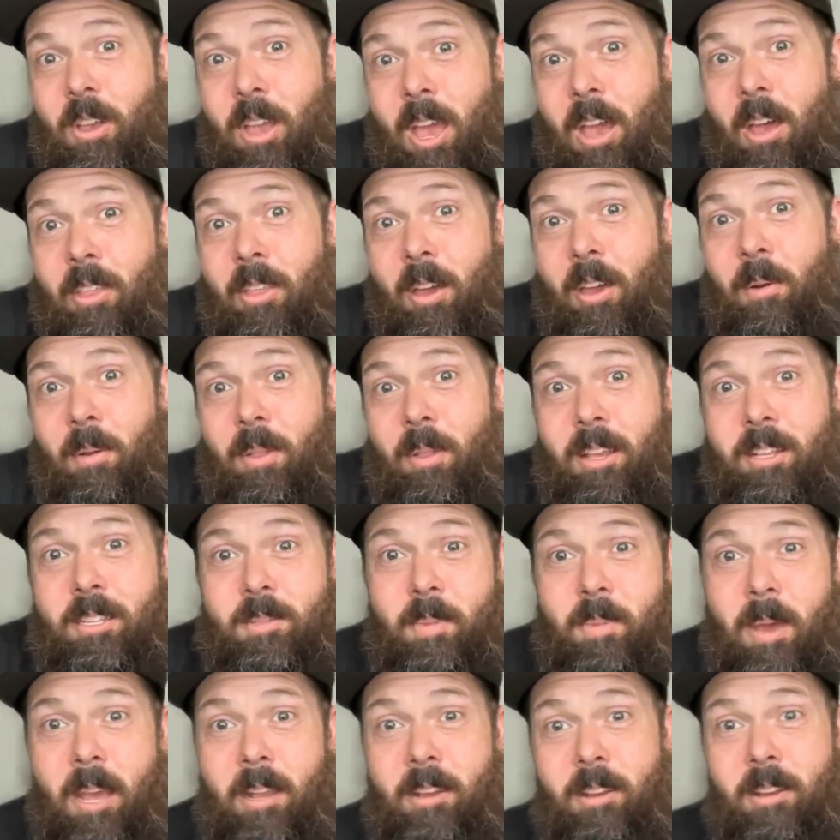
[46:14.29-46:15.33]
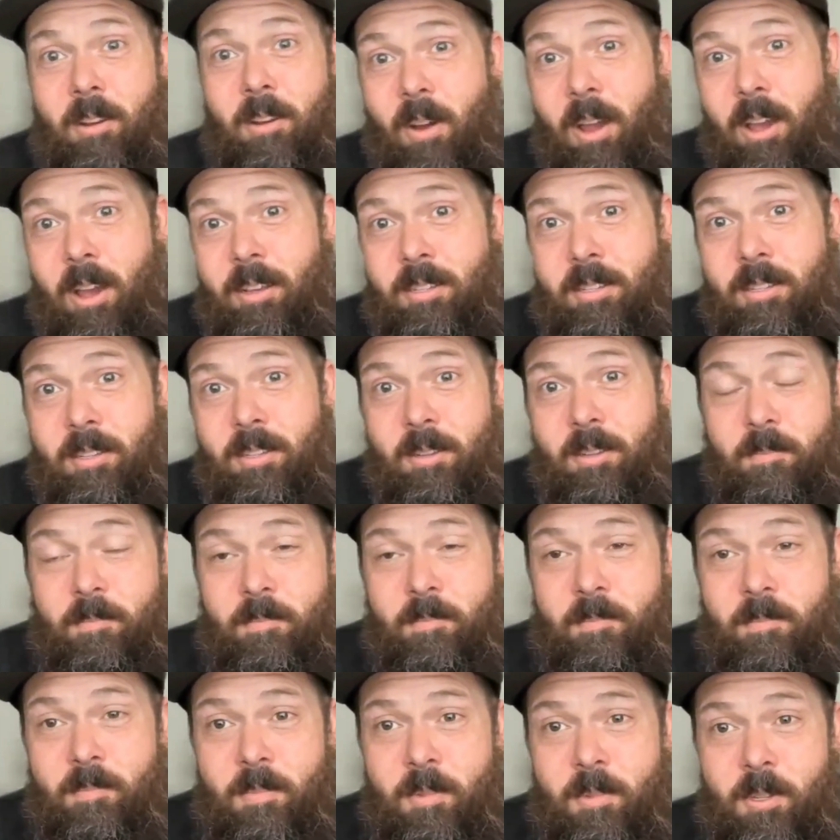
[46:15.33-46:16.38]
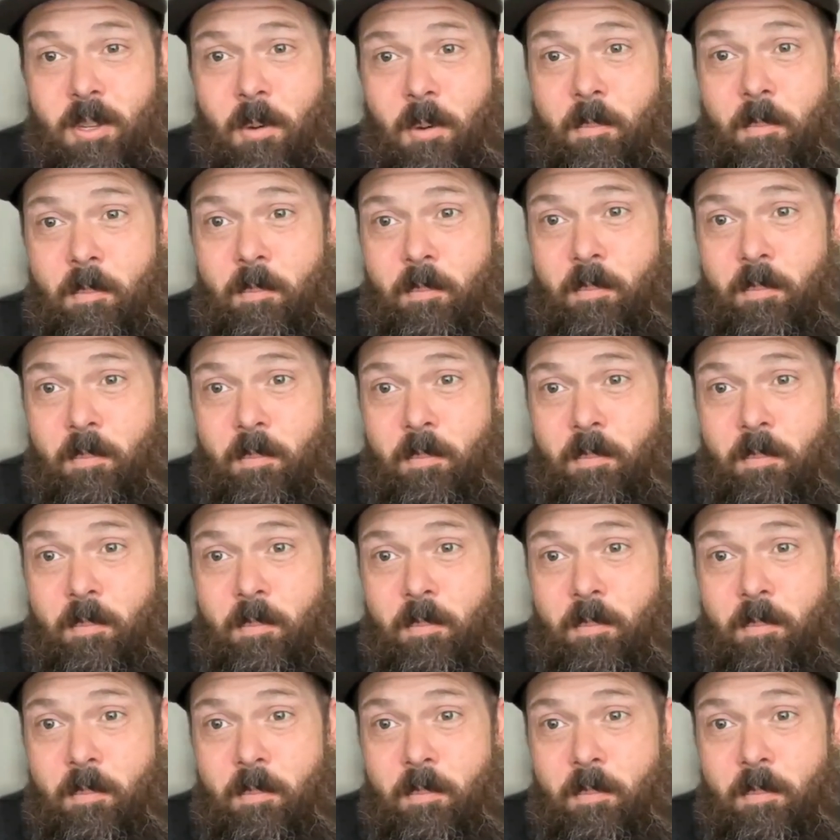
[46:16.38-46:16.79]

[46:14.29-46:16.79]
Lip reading: how that relates back to Christ. So